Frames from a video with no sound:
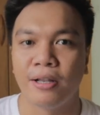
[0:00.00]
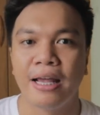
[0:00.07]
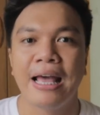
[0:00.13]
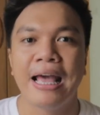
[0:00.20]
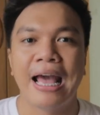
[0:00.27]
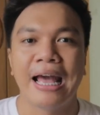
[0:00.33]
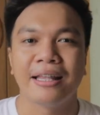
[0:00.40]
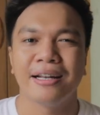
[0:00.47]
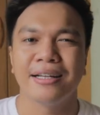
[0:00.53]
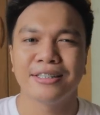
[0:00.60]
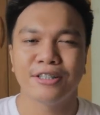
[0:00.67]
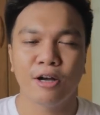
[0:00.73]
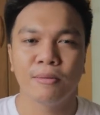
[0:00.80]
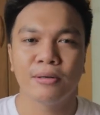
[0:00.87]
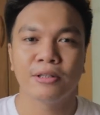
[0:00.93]
And then
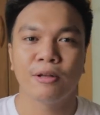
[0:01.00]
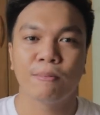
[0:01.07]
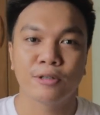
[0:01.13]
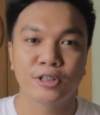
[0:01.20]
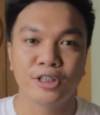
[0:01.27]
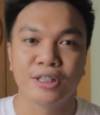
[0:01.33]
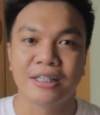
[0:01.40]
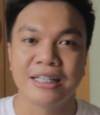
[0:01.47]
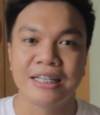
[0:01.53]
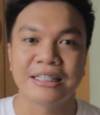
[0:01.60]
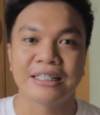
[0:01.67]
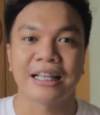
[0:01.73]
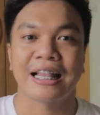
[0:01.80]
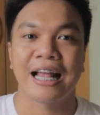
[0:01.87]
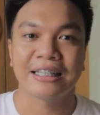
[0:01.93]
let's talk about the
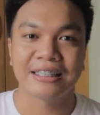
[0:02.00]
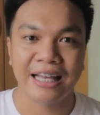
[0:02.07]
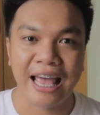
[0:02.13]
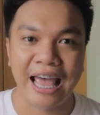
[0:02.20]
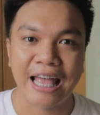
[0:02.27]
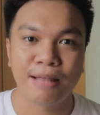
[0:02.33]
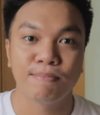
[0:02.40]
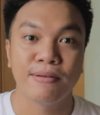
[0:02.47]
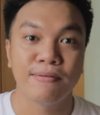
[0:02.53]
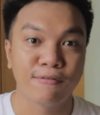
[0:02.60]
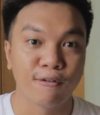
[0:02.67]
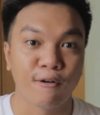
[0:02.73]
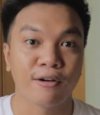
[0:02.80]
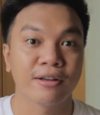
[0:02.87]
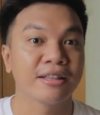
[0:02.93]
opportunities that lies ahead
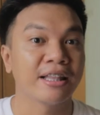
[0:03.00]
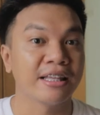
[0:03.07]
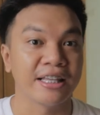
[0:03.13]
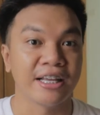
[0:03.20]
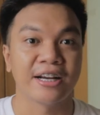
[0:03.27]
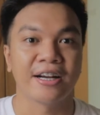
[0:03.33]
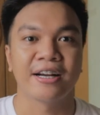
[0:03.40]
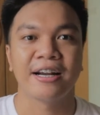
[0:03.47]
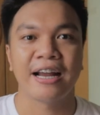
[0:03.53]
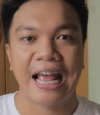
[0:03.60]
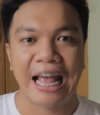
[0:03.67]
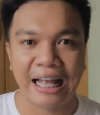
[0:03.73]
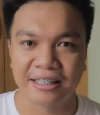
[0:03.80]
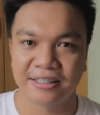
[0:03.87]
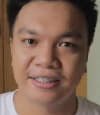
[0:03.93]
before the year
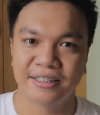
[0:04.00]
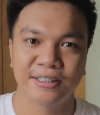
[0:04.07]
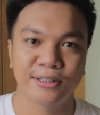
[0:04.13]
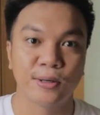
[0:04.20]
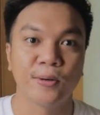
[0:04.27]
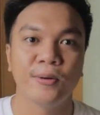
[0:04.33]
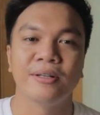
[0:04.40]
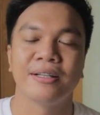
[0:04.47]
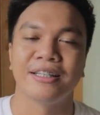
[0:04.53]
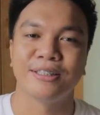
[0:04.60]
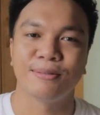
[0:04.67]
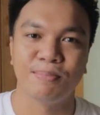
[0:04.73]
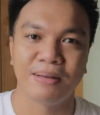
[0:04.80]
ends. So let's